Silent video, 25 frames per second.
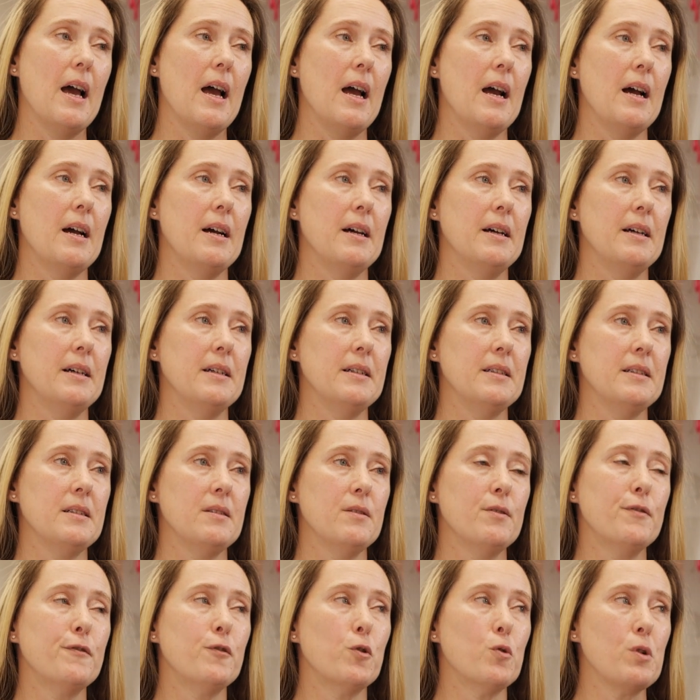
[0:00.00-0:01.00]

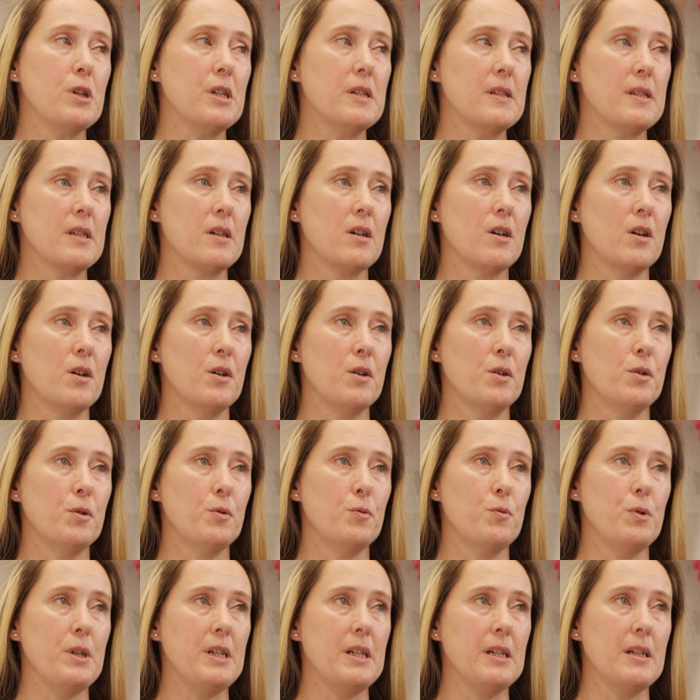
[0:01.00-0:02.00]
and 4 years ago
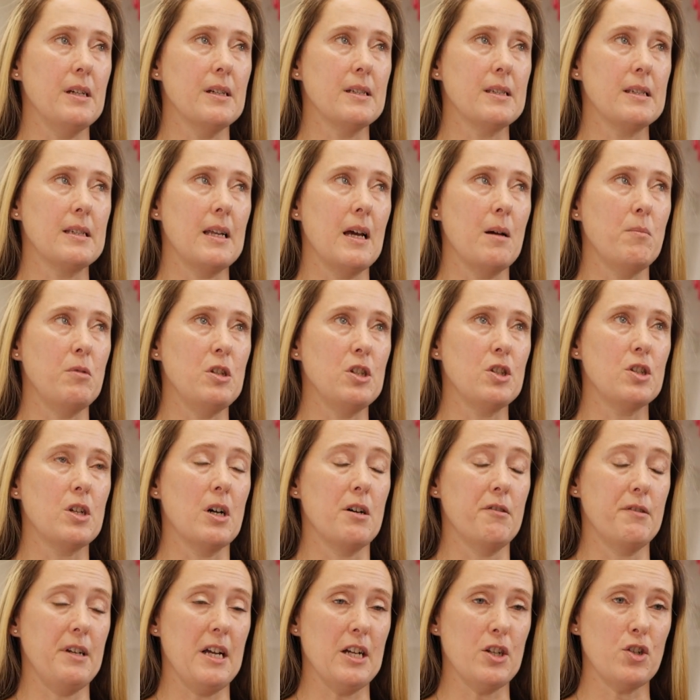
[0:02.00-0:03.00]
we established
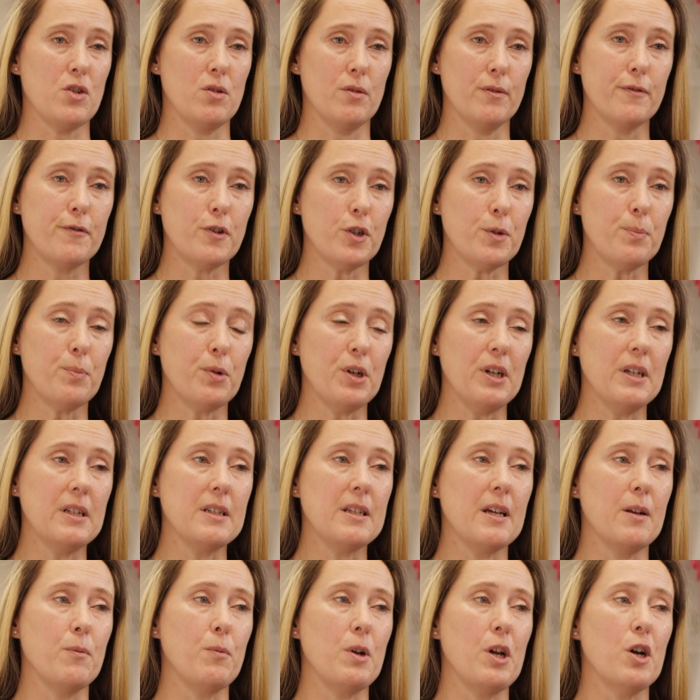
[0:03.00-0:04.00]
our national
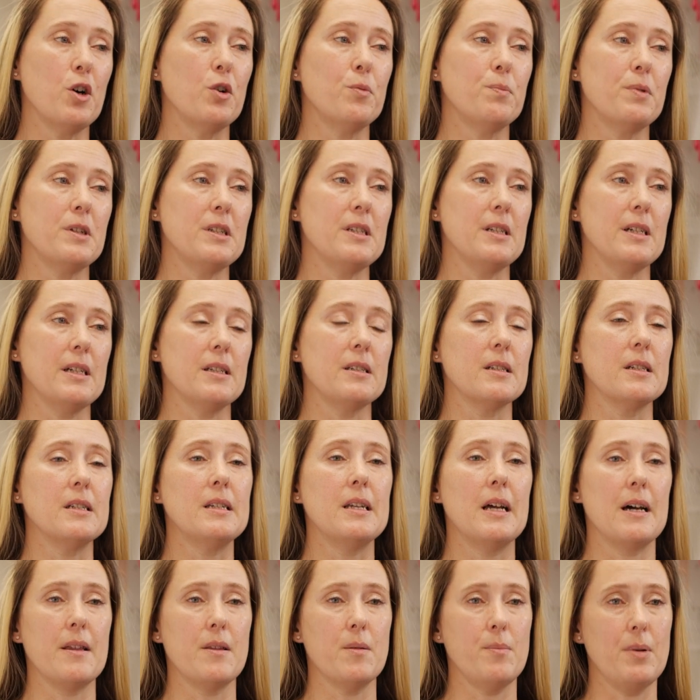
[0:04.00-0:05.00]
footprint and we opened yet
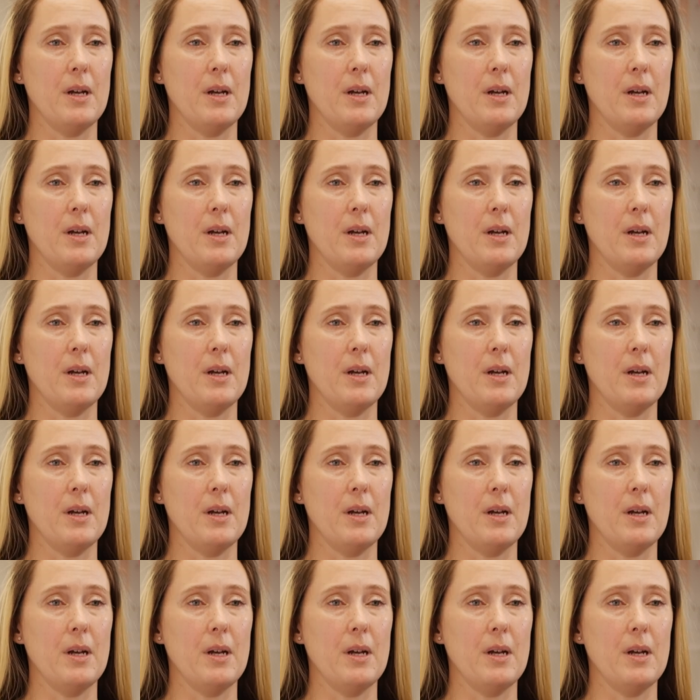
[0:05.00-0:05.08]
another